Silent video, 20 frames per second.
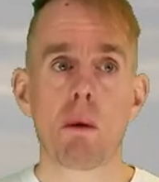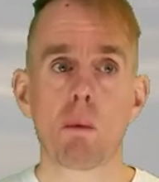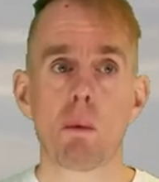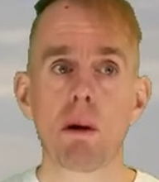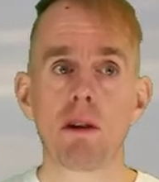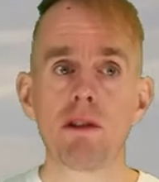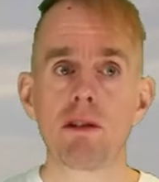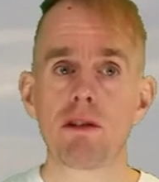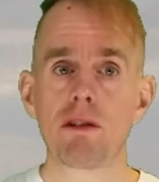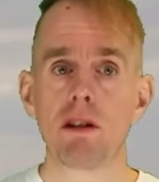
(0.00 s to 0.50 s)

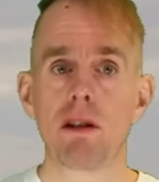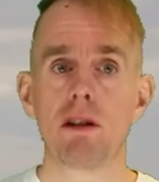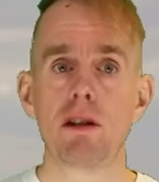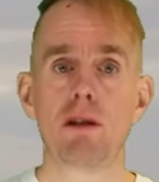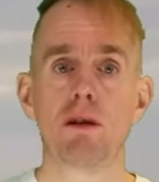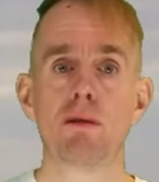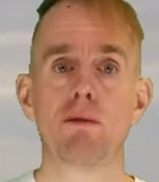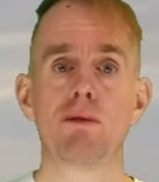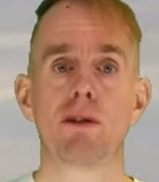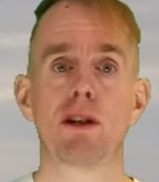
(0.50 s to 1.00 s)
Once
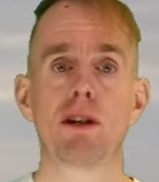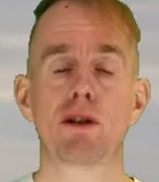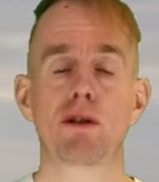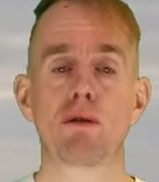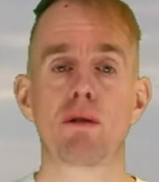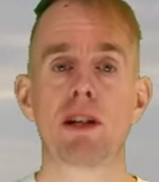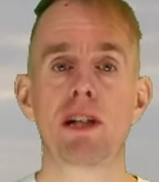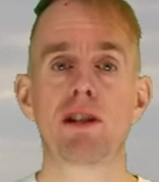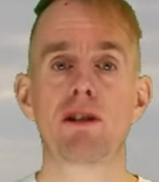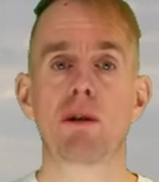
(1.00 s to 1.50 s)
you've
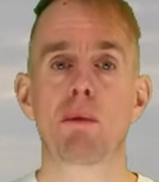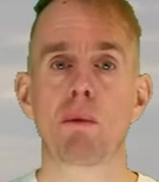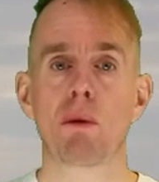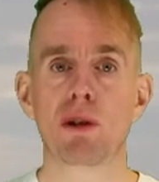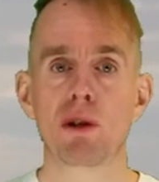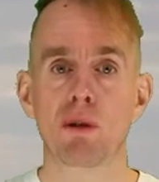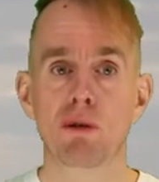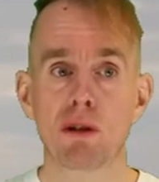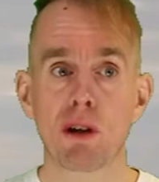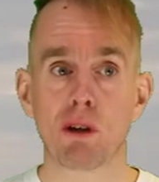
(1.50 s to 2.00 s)
agreed
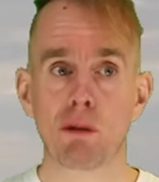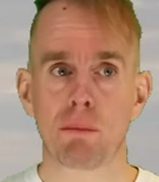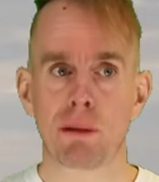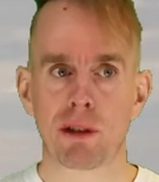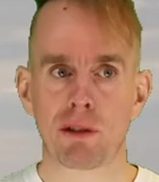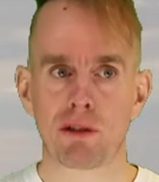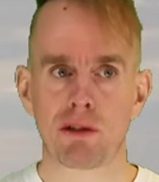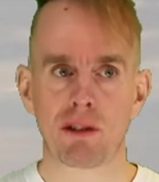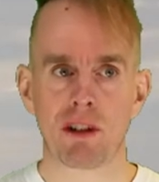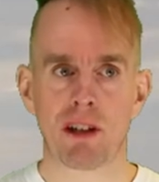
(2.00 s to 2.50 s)
what your
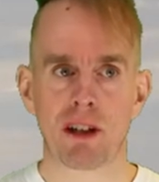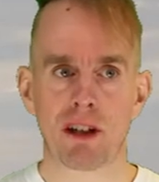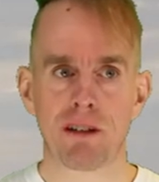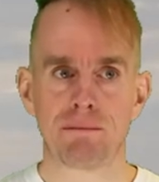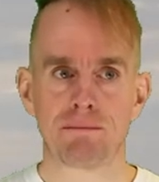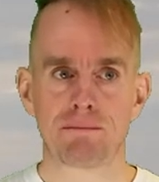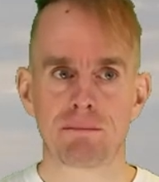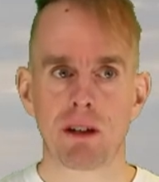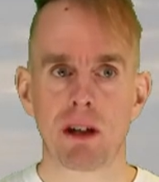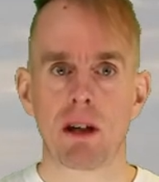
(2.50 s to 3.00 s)
goalposts are,
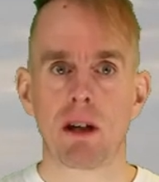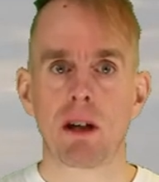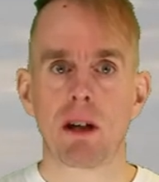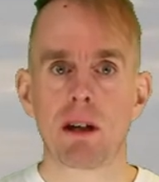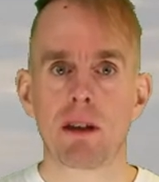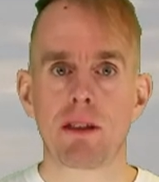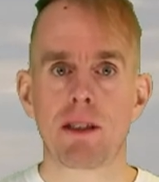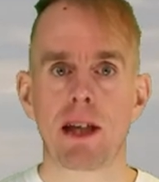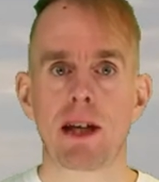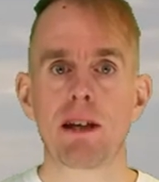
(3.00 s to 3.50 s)

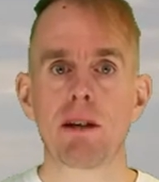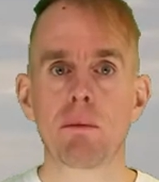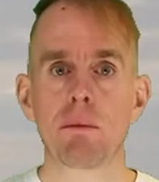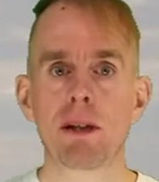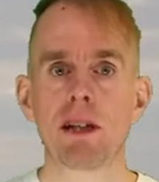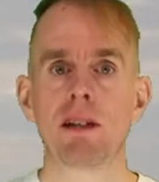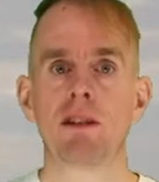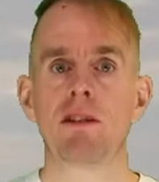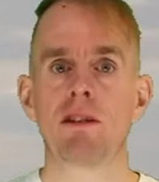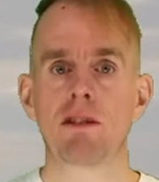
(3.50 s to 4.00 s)
then
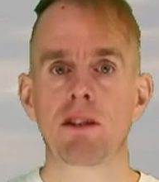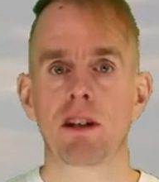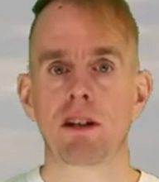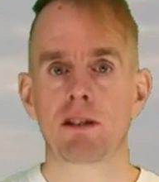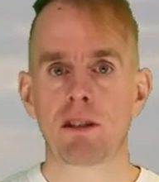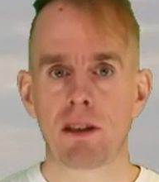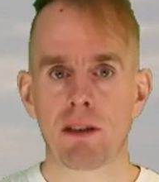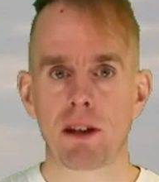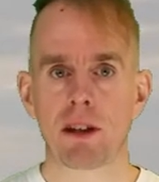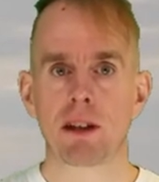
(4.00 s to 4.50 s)
we need to start
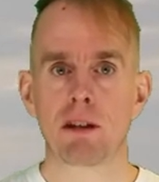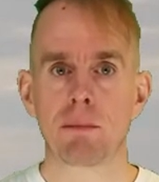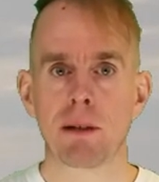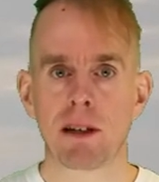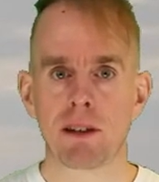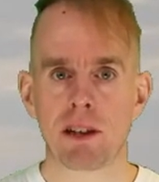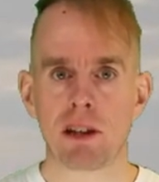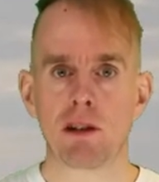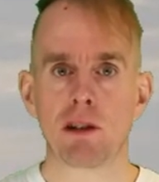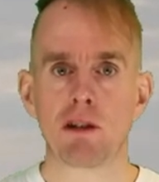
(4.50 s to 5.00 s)
to think
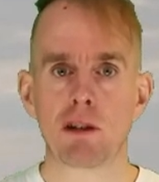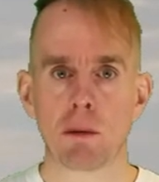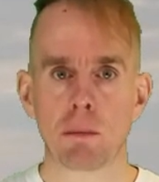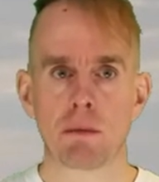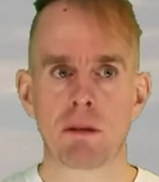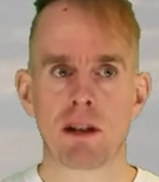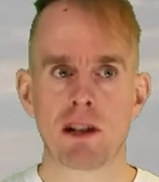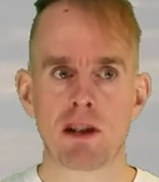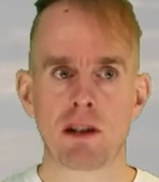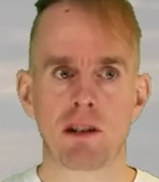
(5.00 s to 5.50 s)
about the unit
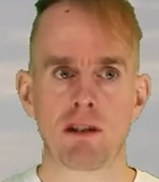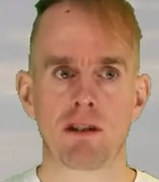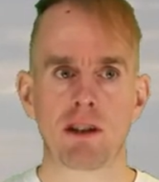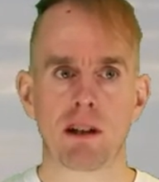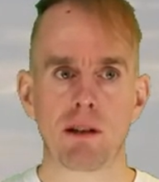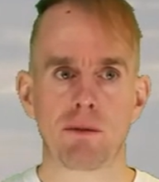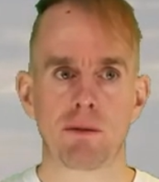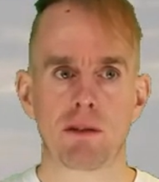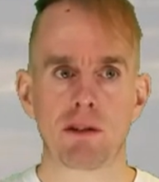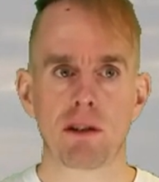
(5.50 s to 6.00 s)
operation
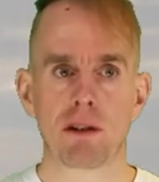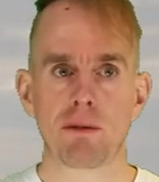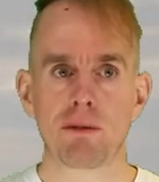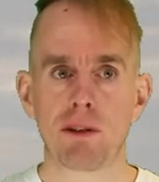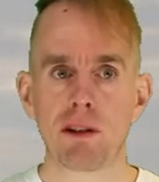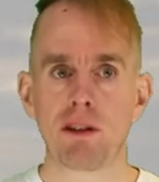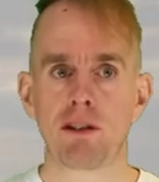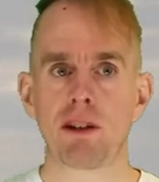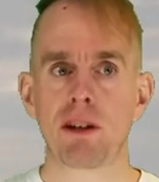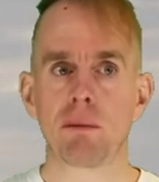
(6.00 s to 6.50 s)
itself. So the
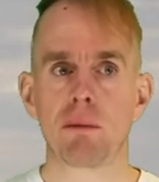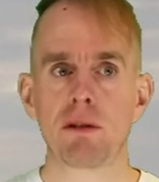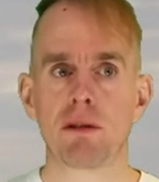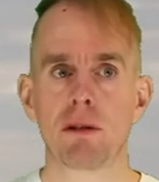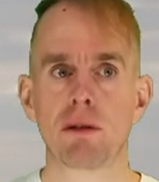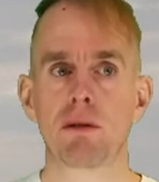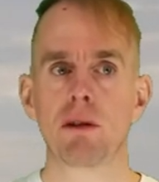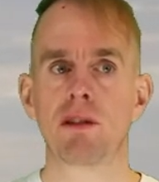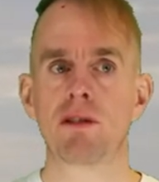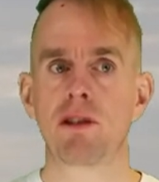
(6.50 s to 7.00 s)
first thing we
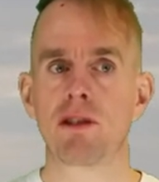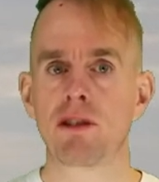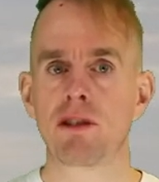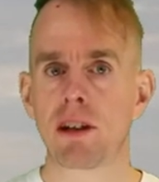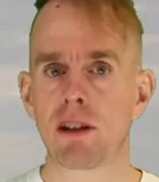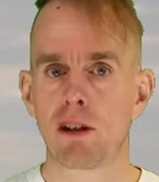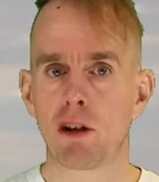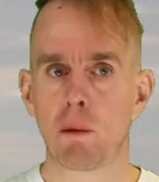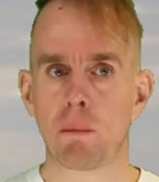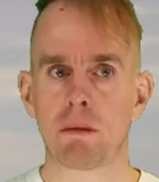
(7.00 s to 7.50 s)
do is to
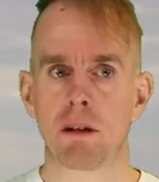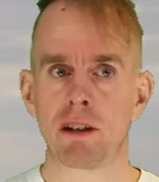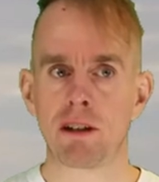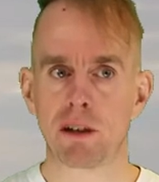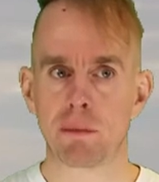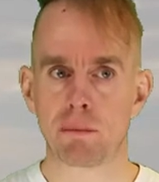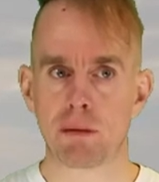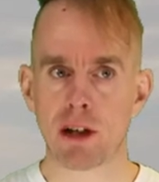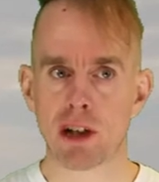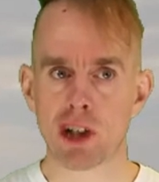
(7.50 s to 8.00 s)
set the
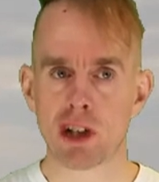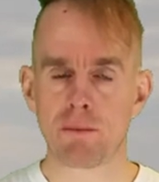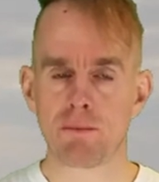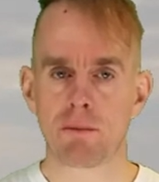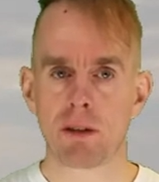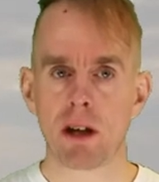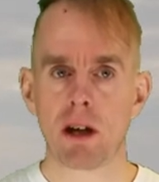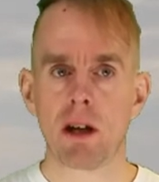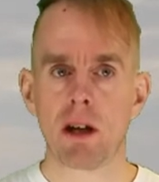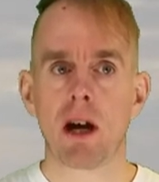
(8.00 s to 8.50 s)
operating pressure,
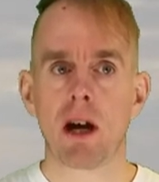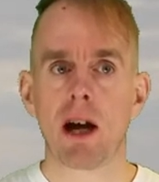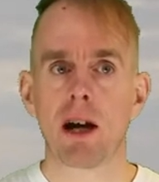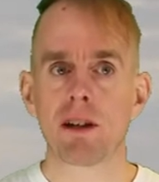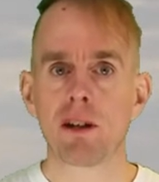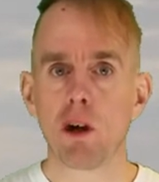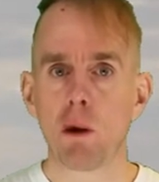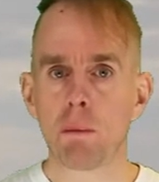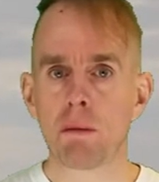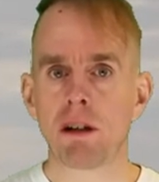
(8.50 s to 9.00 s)

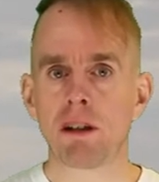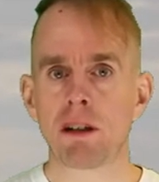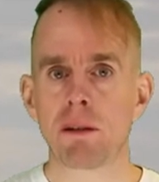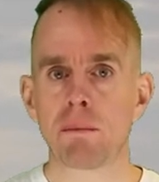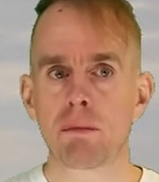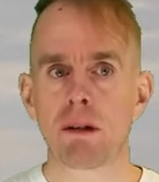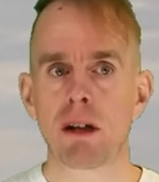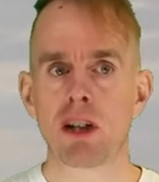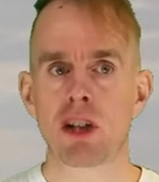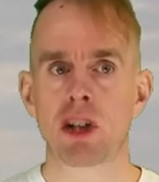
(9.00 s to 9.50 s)
and the
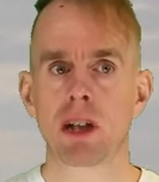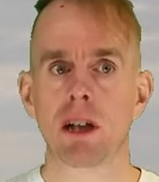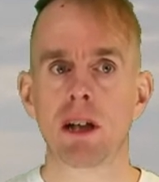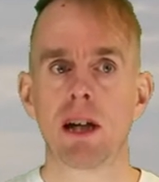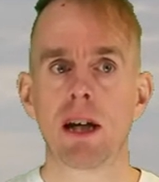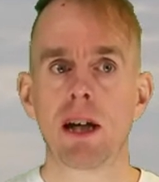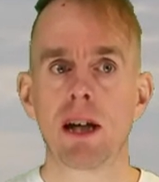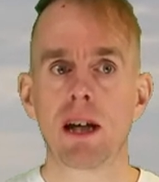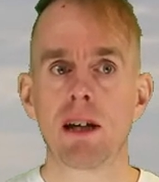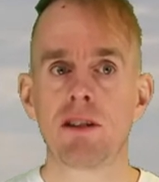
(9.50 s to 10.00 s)
operating pressure
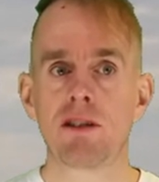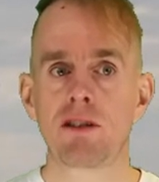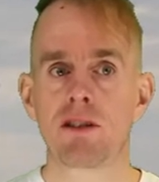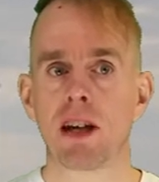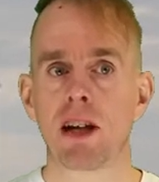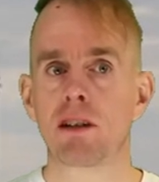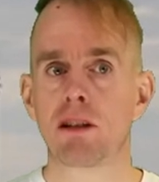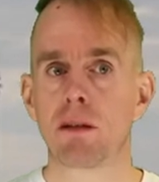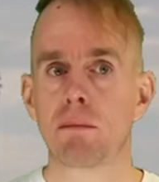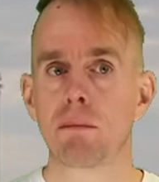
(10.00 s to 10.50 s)
is
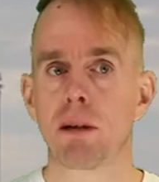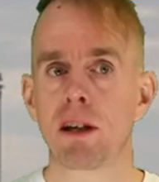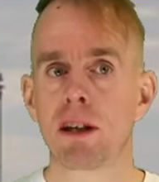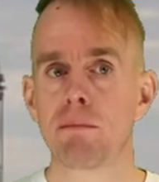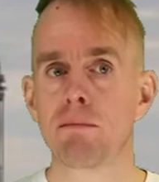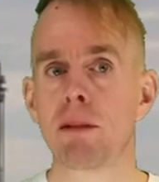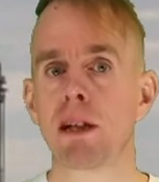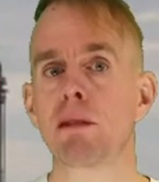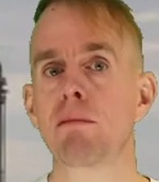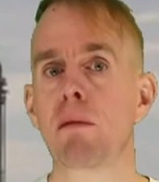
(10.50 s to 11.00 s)
set by the
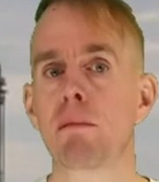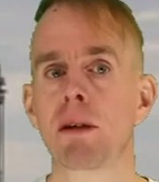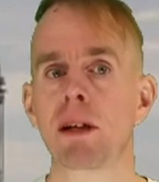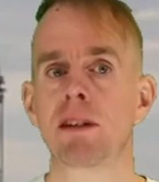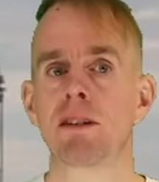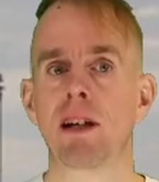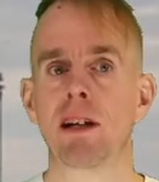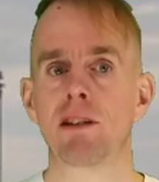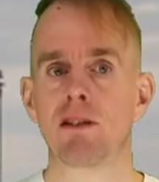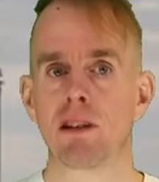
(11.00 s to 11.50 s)
minimum
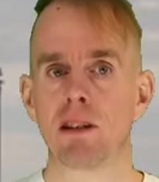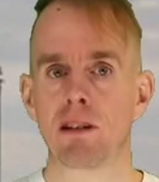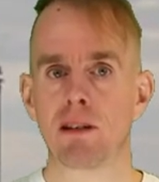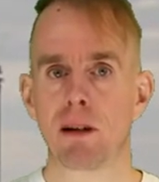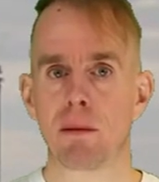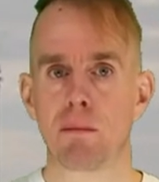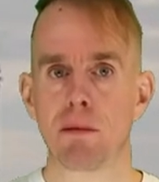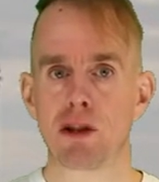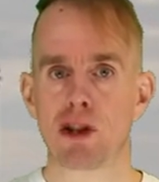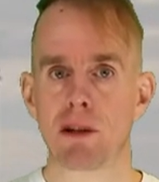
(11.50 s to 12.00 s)
condensing
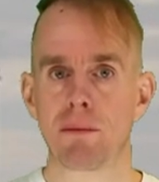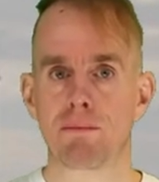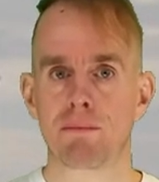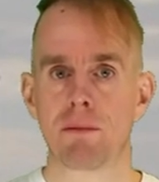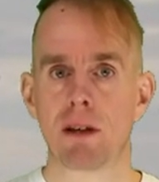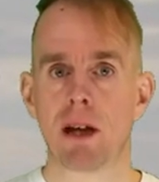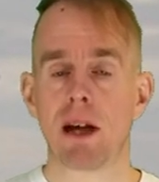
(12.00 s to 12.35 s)
temperature.